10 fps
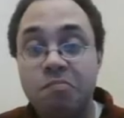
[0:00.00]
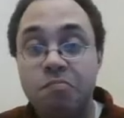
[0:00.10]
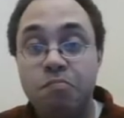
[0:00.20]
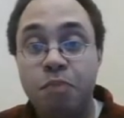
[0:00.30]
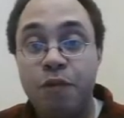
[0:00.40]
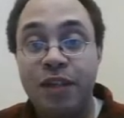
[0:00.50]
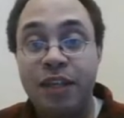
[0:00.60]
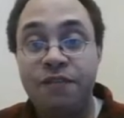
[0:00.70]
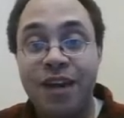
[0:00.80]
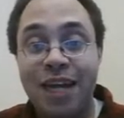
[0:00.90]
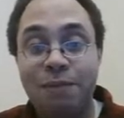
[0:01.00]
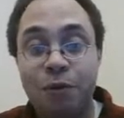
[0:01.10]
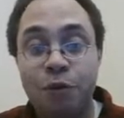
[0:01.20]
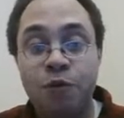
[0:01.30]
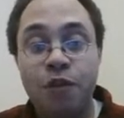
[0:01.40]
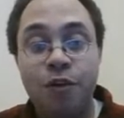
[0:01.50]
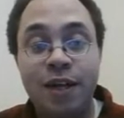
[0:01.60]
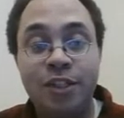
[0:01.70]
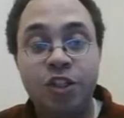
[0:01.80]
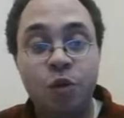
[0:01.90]
Perfectly fine move,
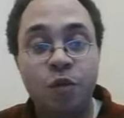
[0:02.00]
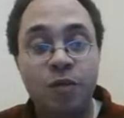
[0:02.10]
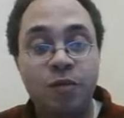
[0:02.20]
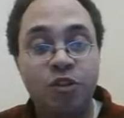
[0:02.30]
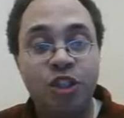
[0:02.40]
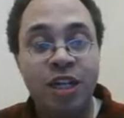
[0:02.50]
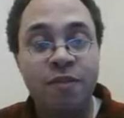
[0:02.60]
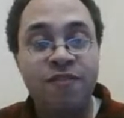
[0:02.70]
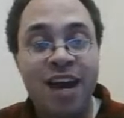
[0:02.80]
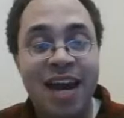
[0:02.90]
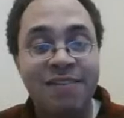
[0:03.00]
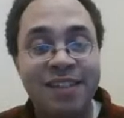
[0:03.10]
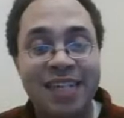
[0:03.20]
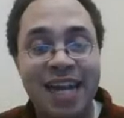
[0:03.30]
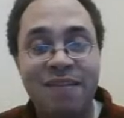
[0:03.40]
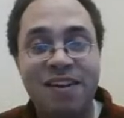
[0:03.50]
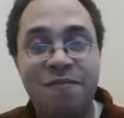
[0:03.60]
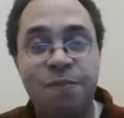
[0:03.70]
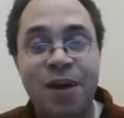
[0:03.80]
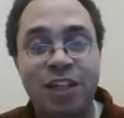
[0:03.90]
alright? So g5 does not have
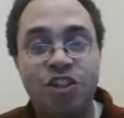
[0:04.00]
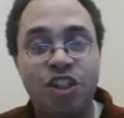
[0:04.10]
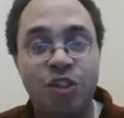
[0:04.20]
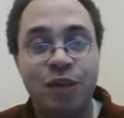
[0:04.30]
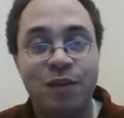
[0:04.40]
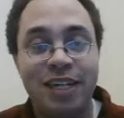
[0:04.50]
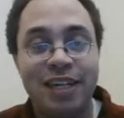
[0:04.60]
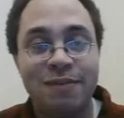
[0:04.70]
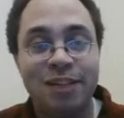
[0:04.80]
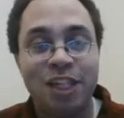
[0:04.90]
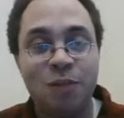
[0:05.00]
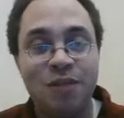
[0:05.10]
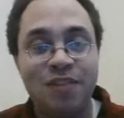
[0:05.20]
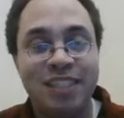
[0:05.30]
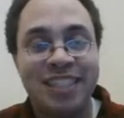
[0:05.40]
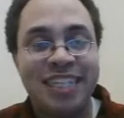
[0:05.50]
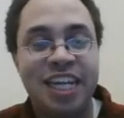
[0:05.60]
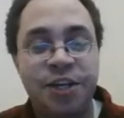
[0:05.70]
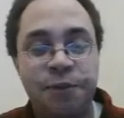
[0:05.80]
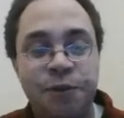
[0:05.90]
enough punch to it. We need to have a little bit of a
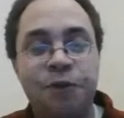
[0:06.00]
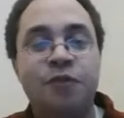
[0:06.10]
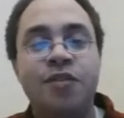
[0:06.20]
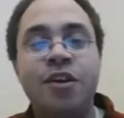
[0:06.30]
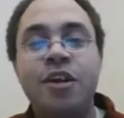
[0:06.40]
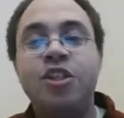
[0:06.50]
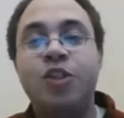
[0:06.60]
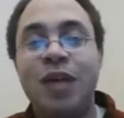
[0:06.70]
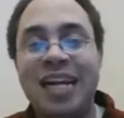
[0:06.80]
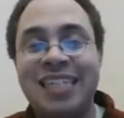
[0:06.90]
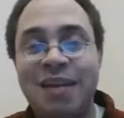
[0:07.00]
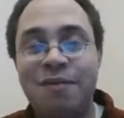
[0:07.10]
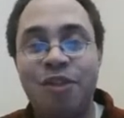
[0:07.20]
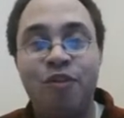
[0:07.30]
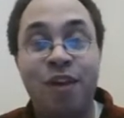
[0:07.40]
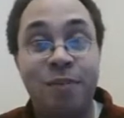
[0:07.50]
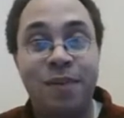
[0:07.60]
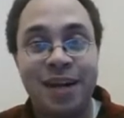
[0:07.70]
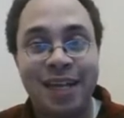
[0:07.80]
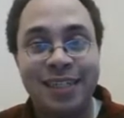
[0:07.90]
zingier move. So it has to have a threat
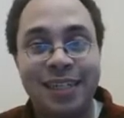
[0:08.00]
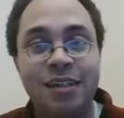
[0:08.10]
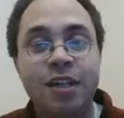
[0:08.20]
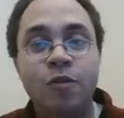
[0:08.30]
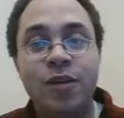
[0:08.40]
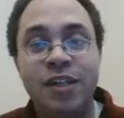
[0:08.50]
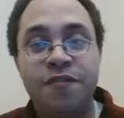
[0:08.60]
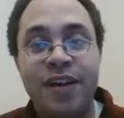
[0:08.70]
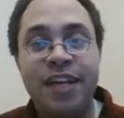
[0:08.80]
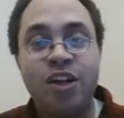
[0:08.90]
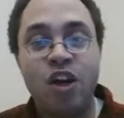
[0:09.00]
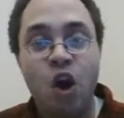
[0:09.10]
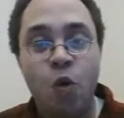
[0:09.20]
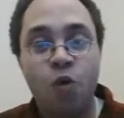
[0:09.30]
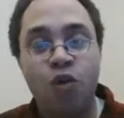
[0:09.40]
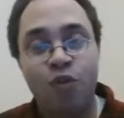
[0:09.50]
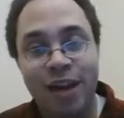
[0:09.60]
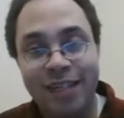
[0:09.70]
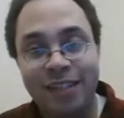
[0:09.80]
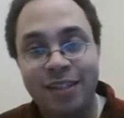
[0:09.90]
behind it. We need to find a
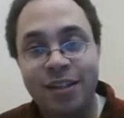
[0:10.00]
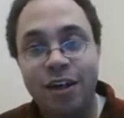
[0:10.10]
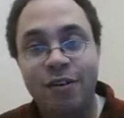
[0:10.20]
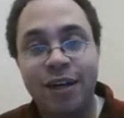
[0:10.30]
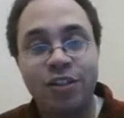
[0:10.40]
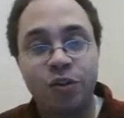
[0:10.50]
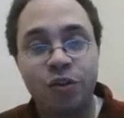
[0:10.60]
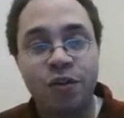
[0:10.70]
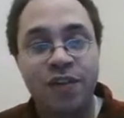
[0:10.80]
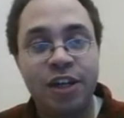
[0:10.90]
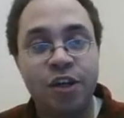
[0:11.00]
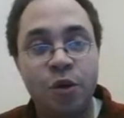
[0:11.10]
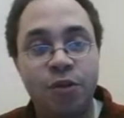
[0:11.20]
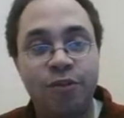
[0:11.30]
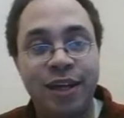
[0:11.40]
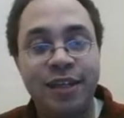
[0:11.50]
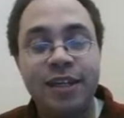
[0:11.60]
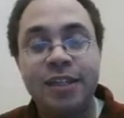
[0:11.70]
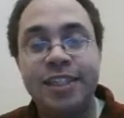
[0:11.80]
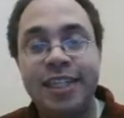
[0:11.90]
ko-threat, alright? So you're going to find a ko-threat.
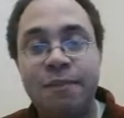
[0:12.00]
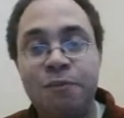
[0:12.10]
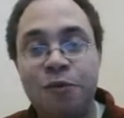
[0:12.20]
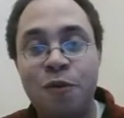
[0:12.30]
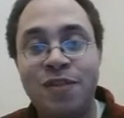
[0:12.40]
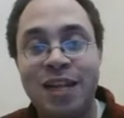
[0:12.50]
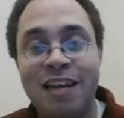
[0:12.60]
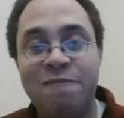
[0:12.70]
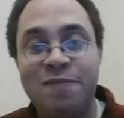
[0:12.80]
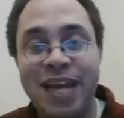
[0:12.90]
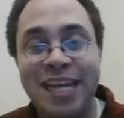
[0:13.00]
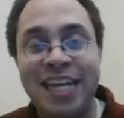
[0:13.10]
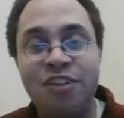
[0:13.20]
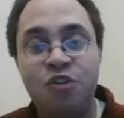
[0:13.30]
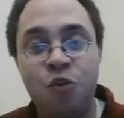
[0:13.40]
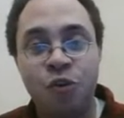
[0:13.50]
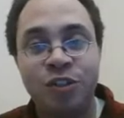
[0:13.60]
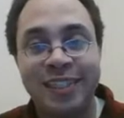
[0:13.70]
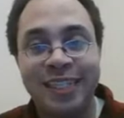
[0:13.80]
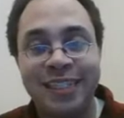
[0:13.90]
Some move that if black
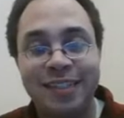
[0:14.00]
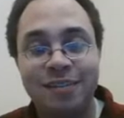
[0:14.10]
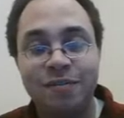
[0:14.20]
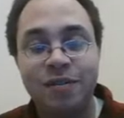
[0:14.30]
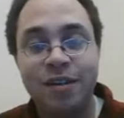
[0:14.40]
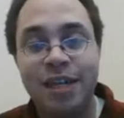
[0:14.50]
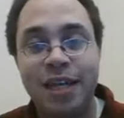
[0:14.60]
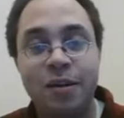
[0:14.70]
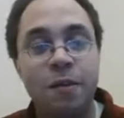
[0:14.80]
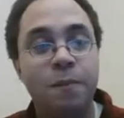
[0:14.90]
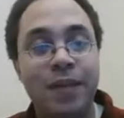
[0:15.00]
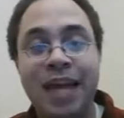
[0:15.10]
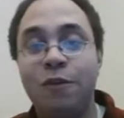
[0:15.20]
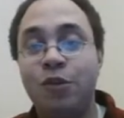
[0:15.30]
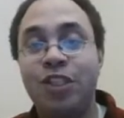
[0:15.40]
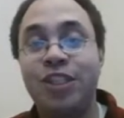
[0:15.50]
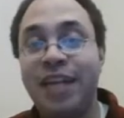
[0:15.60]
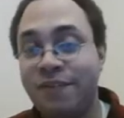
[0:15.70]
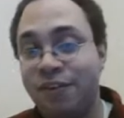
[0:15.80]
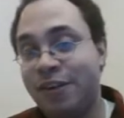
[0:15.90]
ignores it, then black will
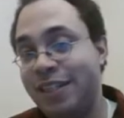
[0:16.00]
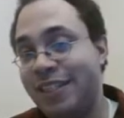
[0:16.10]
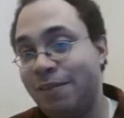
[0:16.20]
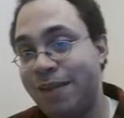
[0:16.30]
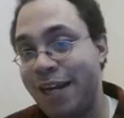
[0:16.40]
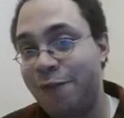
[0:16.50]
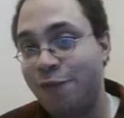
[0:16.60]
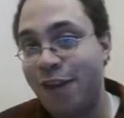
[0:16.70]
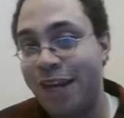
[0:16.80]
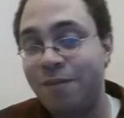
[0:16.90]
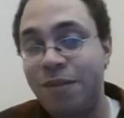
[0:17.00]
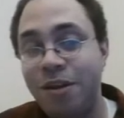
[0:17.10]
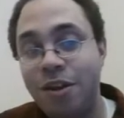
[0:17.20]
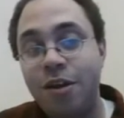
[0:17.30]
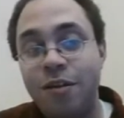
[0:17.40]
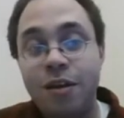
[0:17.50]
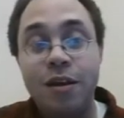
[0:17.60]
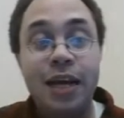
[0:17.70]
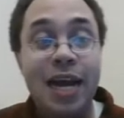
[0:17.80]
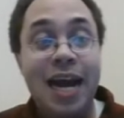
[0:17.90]
suffer in some kind of way.
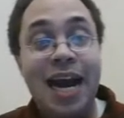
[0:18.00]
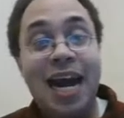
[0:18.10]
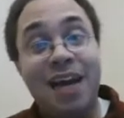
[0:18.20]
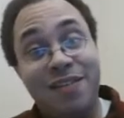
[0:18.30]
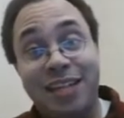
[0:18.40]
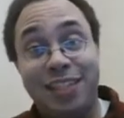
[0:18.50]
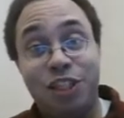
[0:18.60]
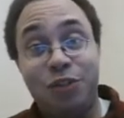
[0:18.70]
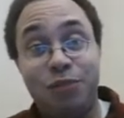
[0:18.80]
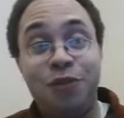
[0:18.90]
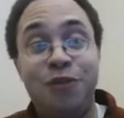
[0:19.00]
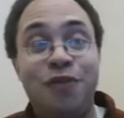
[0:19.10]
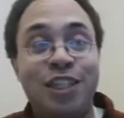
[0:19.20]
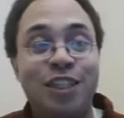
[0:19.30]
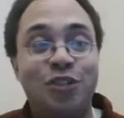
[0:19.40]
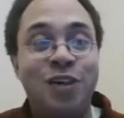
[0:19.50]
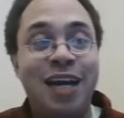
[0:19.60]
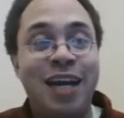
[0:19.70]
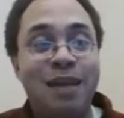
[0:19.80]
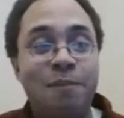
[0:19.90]
I've got such a move. Let's
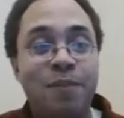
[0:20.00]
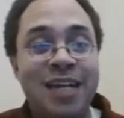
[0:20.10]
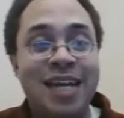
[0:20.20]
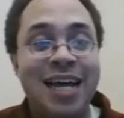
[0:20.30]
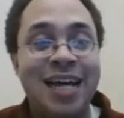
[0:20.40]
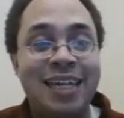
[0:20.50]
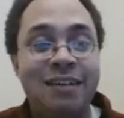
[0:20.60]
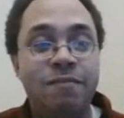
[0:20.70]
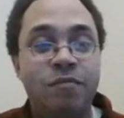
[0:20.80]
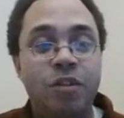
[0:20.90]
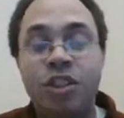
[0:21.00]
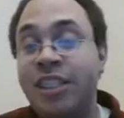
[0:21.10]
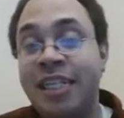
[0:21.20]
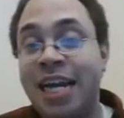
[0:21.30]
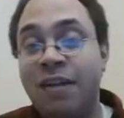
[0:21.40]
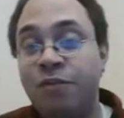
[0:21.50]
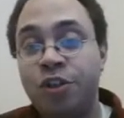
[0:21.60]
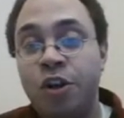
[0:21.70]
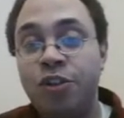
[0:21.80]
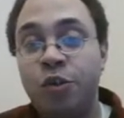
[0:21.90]
try b9. c9 was
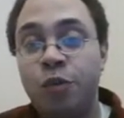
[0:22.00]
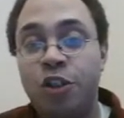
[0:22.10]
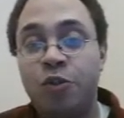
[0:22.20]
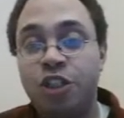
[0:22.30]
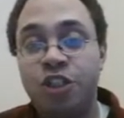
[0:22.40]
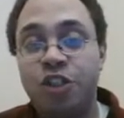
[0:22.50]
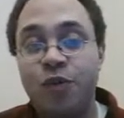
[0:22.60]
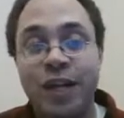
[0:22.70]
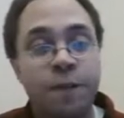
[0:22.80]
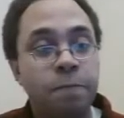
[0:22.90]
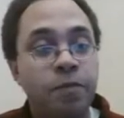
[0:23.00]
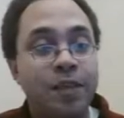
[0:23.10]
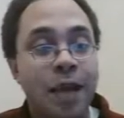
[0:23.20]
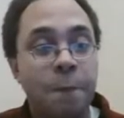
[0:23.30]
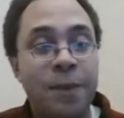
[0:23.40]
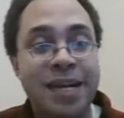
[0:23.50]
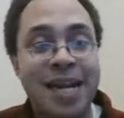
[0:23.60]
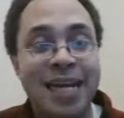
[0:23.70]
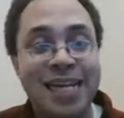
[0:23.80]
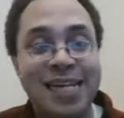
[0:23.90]
also works just as well. Now
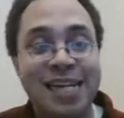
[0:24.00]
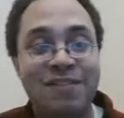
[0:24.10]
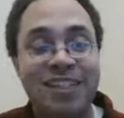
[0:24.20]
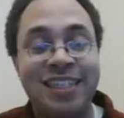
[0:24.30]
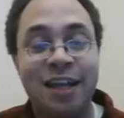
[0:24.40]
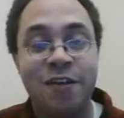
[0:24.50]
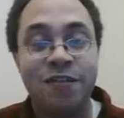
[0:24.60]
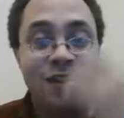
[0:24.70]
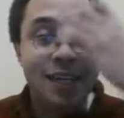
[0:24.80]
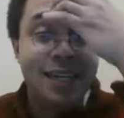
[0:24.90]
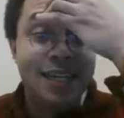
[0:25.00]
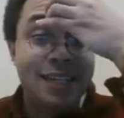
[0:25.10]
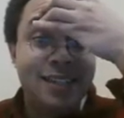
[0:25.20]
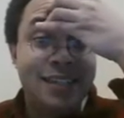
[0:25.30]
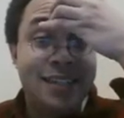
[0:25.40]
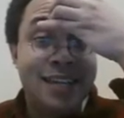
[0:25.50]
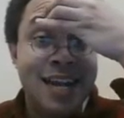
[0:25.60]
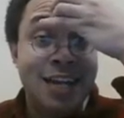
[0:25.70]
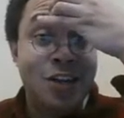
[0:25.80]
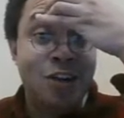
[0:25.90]
b9 in and of itself is
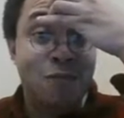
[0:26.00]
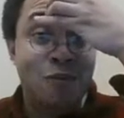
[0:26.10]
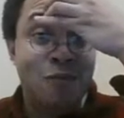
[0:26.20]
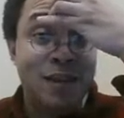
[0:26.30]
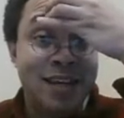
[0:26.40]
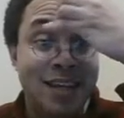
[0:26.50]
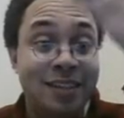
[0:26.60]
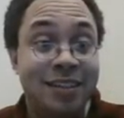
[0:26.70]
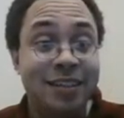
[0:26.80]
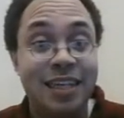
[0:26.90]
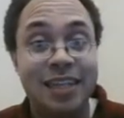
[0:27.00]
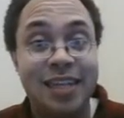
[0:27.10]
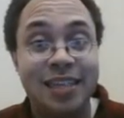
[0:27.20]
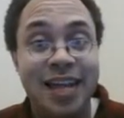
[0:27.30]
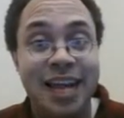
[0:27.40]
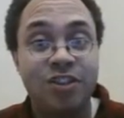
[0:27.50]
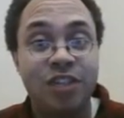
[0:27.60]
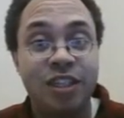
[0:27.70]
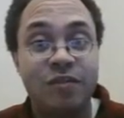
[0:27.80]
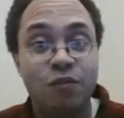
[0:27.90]
not a good move because it doesn't
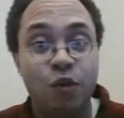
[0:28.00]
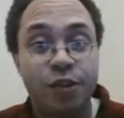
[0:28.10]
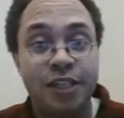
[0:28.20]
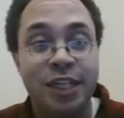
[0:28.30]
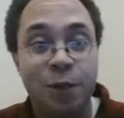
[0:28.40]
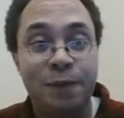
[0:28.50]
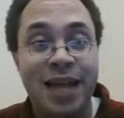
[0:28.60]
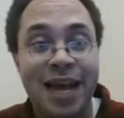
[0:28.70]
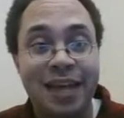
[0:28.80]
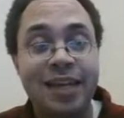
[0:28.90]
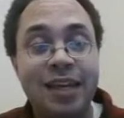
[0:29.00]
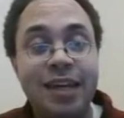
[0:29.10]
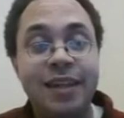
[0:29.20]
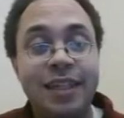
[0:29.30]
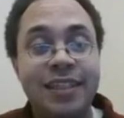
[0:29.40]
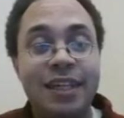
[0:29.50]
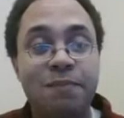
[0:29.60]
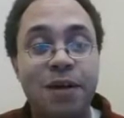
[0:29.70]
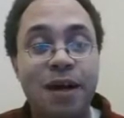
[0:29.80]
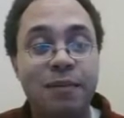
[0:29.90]
actually work to kill black. Let's say
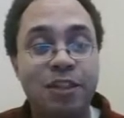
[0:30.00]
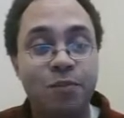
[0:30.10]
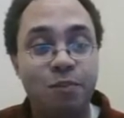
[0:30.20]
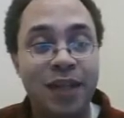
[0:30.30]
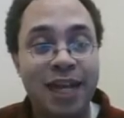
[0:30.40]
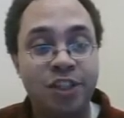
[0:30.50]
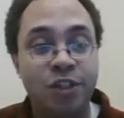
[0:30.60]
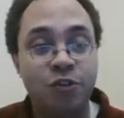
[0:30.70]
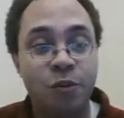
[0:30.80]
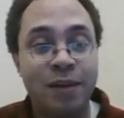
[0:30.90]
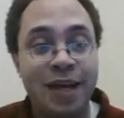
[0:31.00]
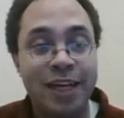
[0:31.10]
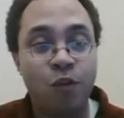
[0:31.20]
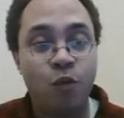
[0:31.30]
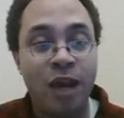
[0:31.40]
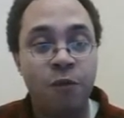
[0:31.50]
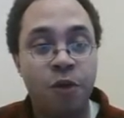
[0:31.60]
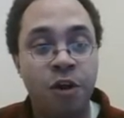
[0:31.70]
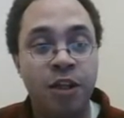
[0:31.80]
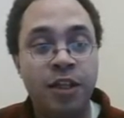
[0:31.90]
um, these black stones are behind a white
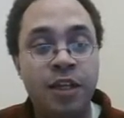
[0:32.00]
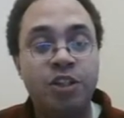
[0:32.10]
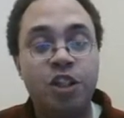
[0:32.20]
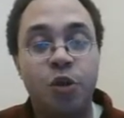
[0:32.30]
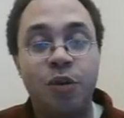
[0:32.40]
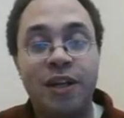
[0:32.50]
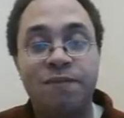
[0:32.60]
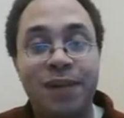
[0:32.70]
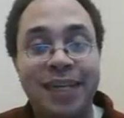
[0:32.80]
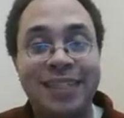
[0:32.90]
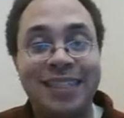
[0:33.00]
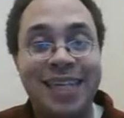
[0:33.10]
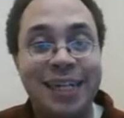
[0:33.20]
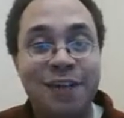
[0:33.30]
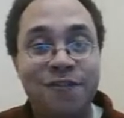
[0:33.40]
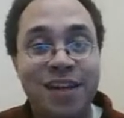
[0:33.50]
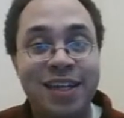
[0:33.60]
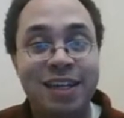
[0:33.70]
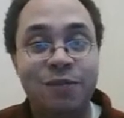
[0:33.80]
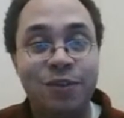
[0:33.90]
wall, so if black does not defend,
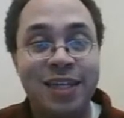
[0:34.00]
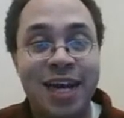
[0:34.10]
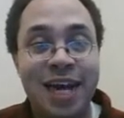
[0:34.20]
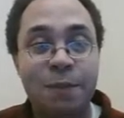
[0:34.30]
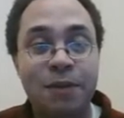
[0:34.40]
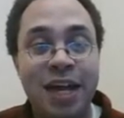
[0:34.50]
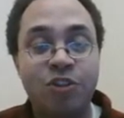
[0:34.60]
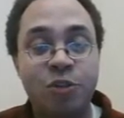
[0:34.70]
he will die. But how should